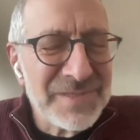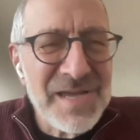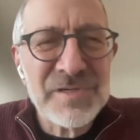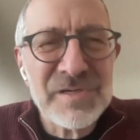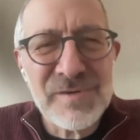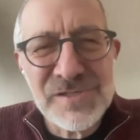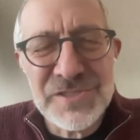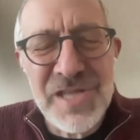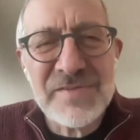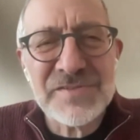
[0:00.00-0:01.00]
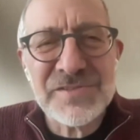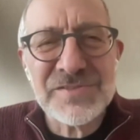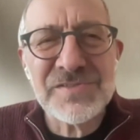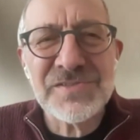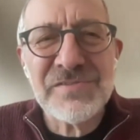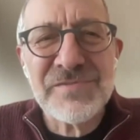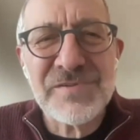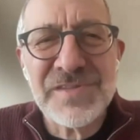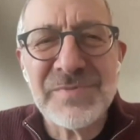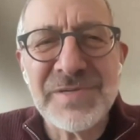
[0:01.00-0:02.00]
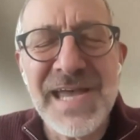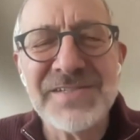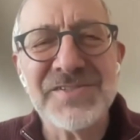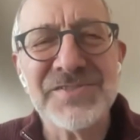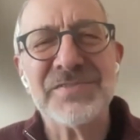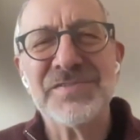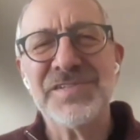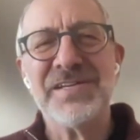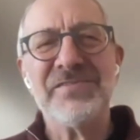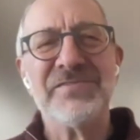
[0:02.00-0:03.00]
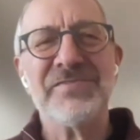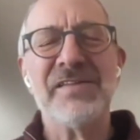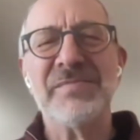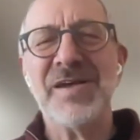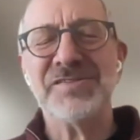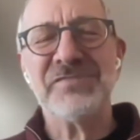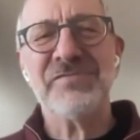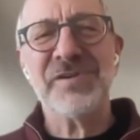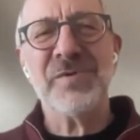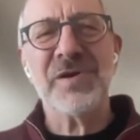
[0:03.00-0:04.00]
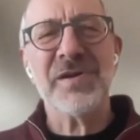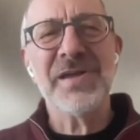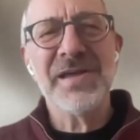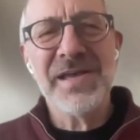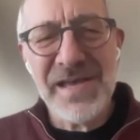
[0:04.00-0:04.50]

become commercial officers and so forth. And we had to sort of sit in front of them as if we were